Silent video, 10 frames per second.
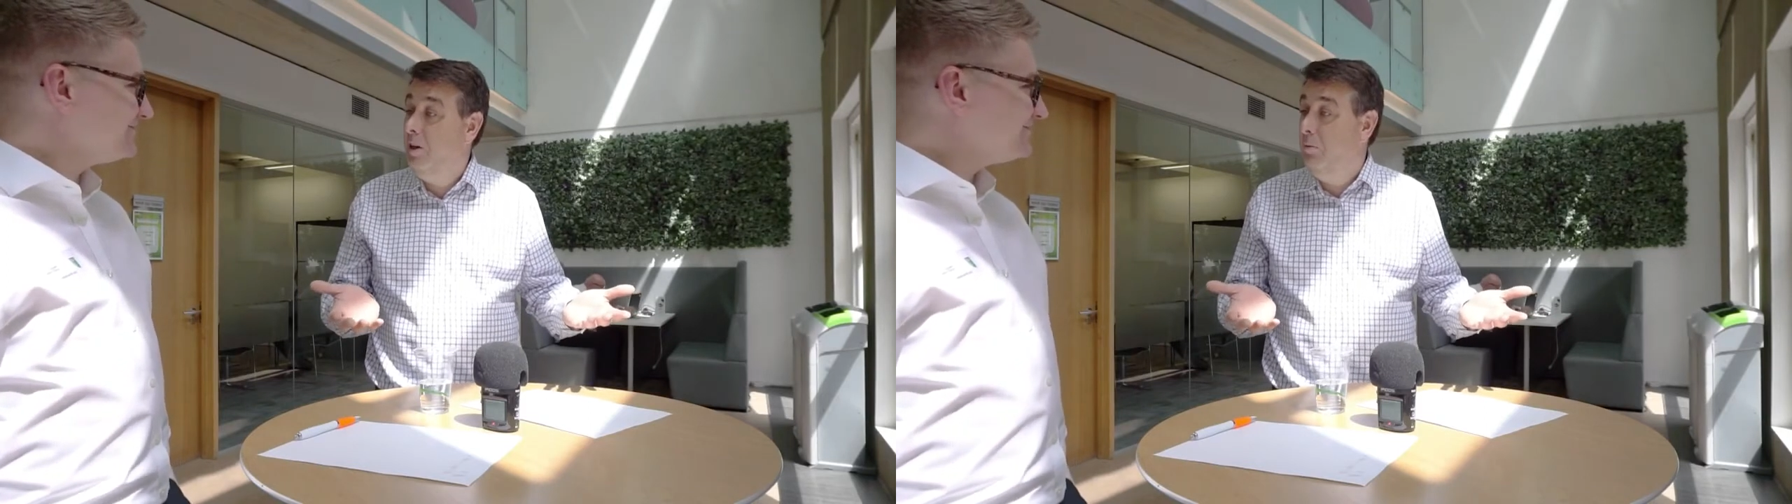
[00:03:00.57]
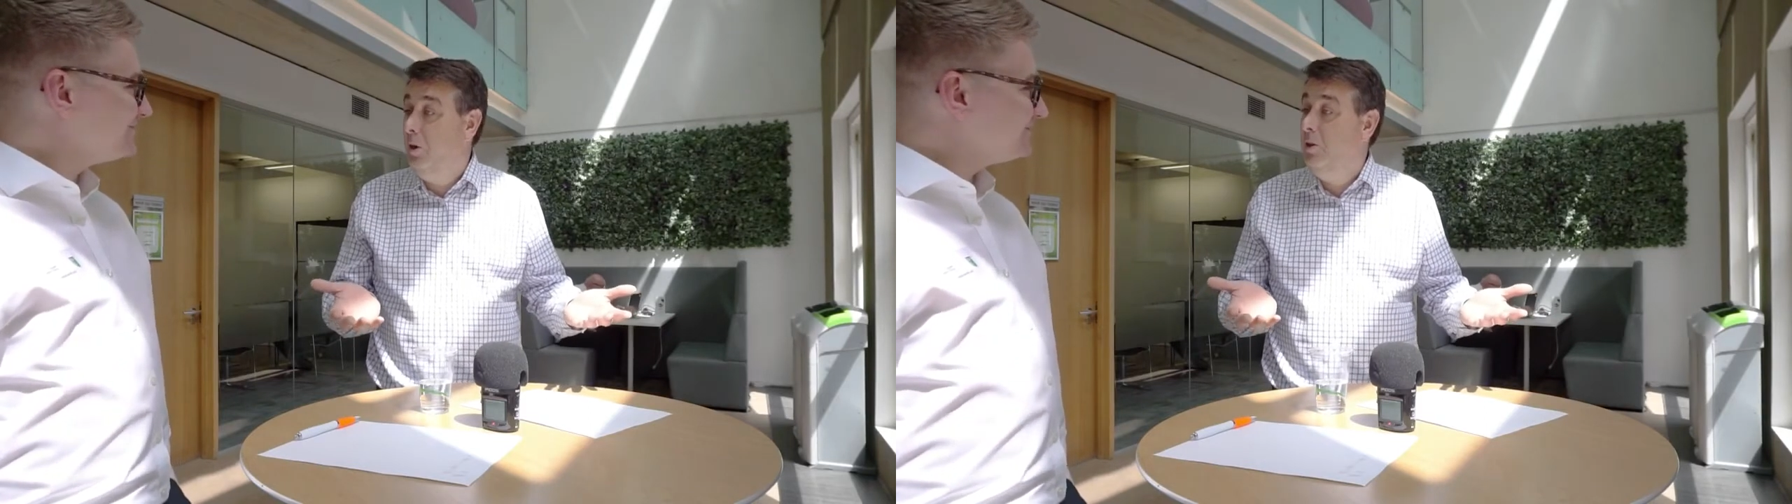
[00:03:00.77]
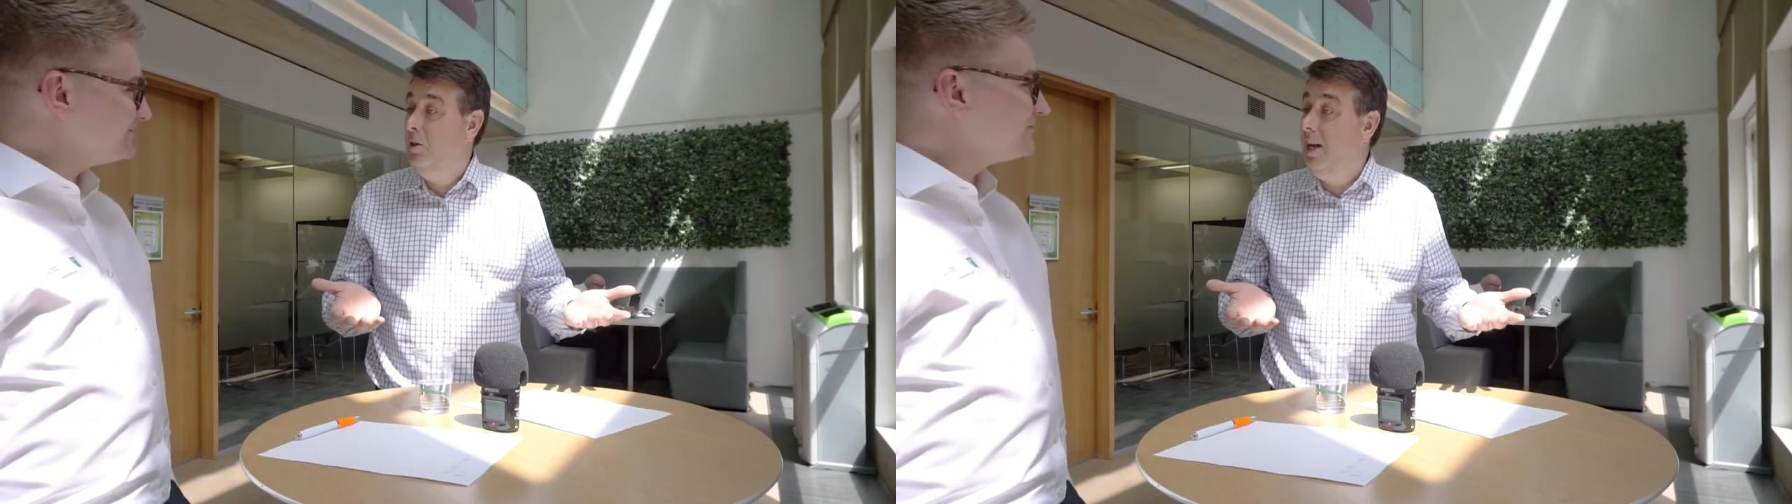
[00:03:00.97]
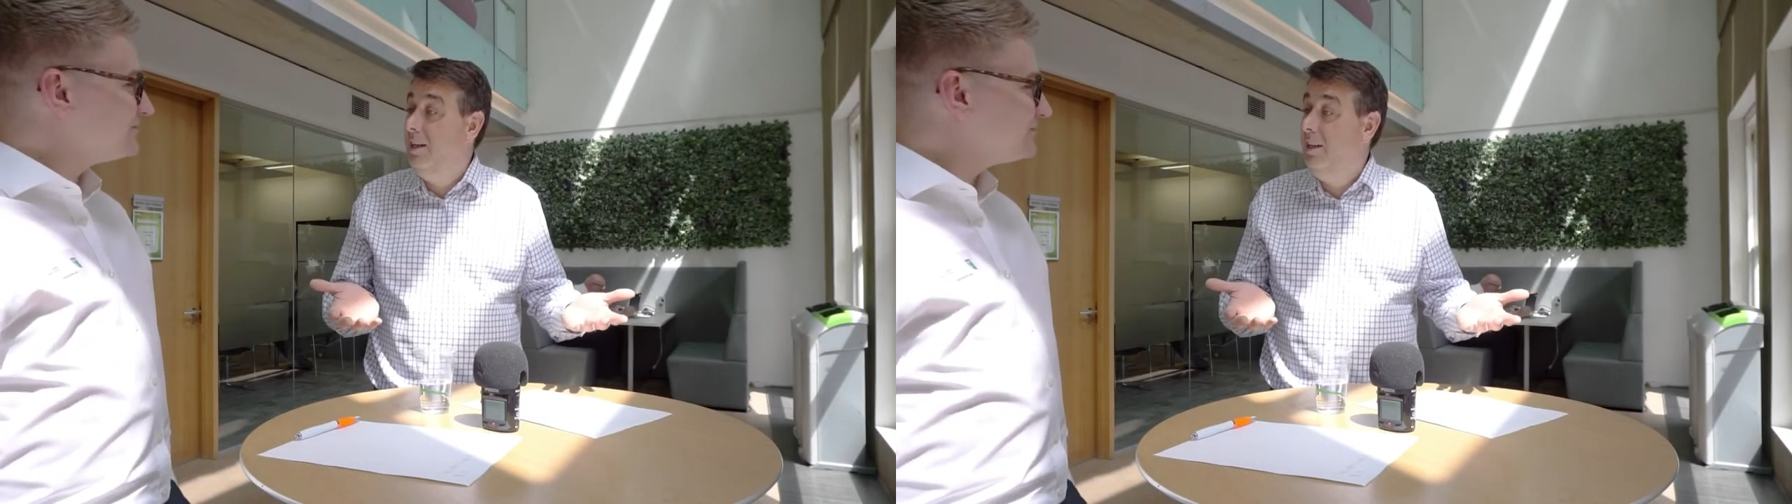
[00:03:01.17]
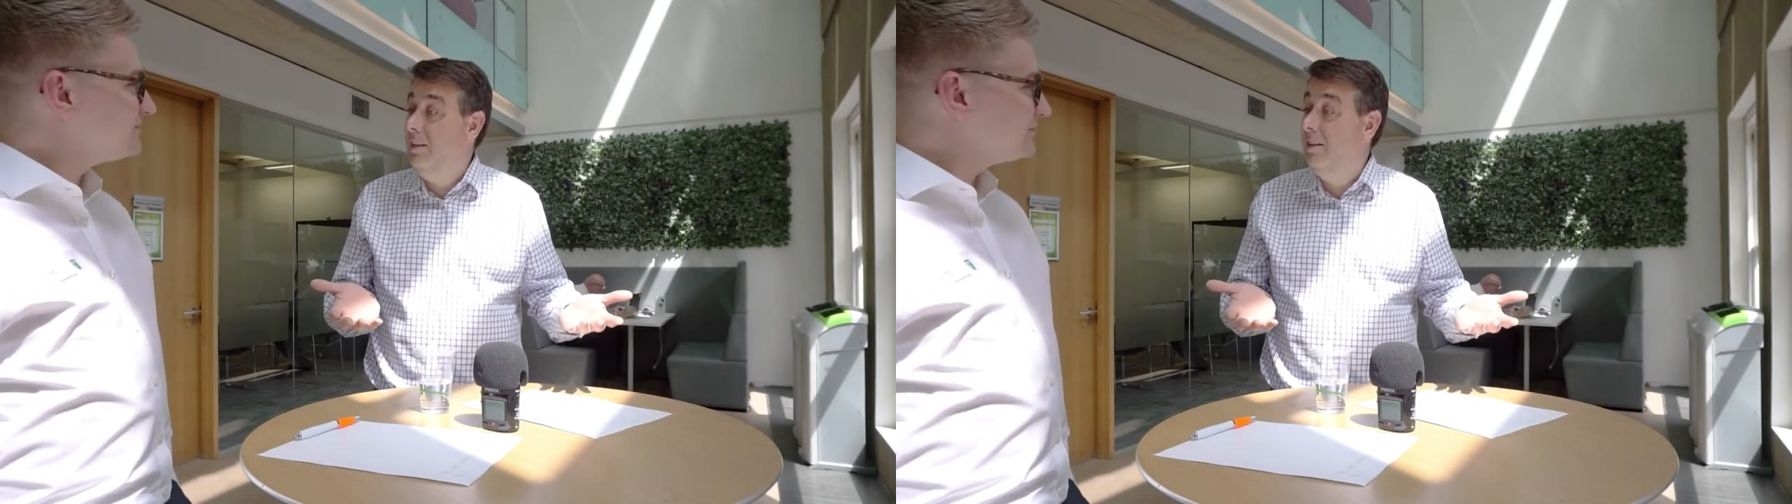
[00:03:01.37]
more than
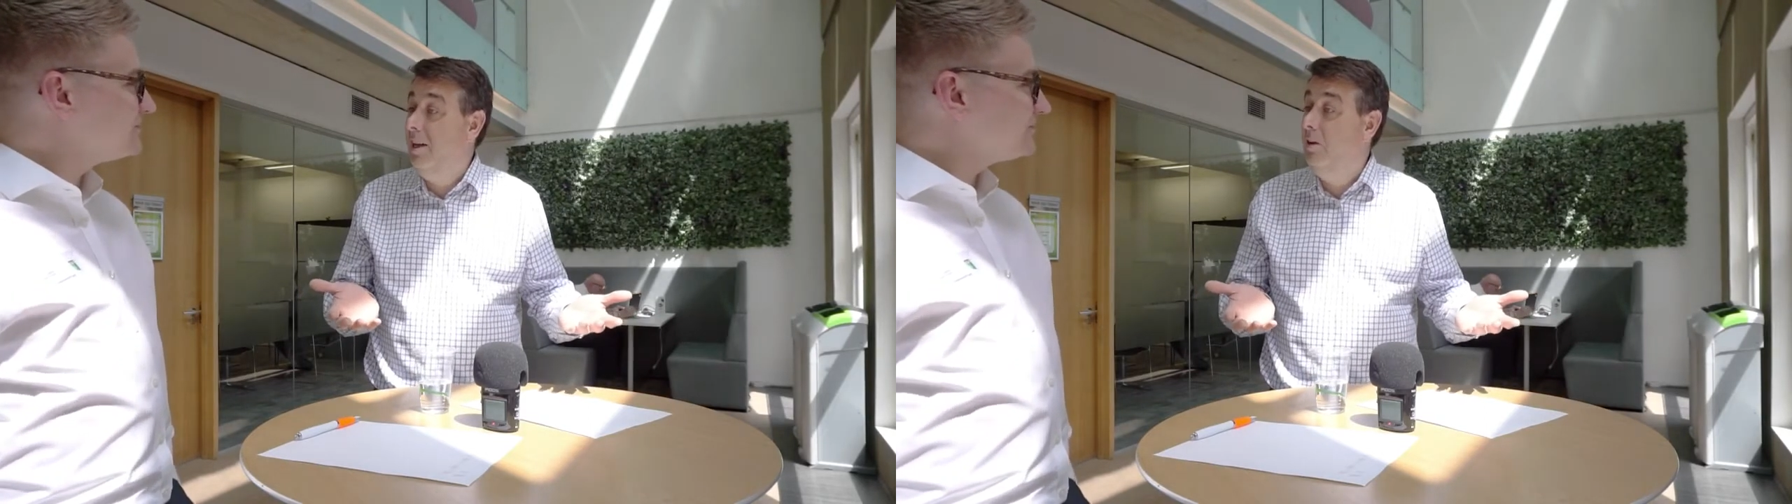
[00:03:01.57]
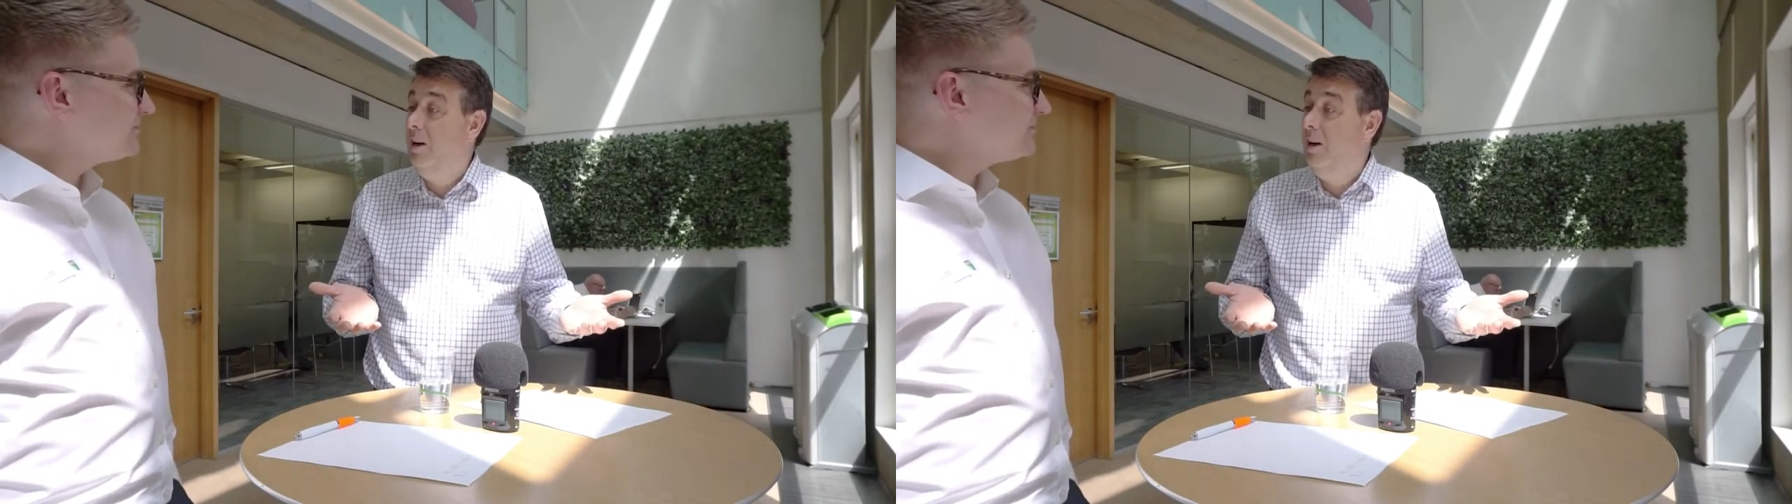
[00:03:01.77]
10 years ago,